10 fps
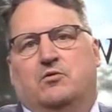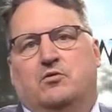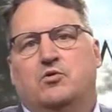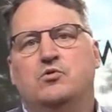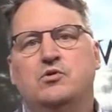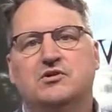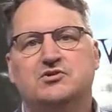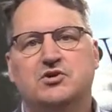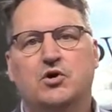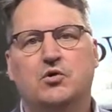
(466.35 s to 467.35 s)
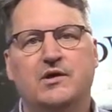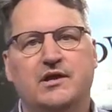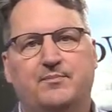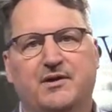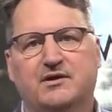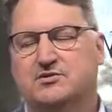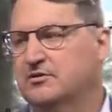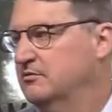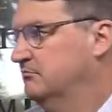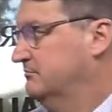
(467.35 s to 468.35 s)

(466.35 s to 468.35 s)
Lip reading: who to show in a picture.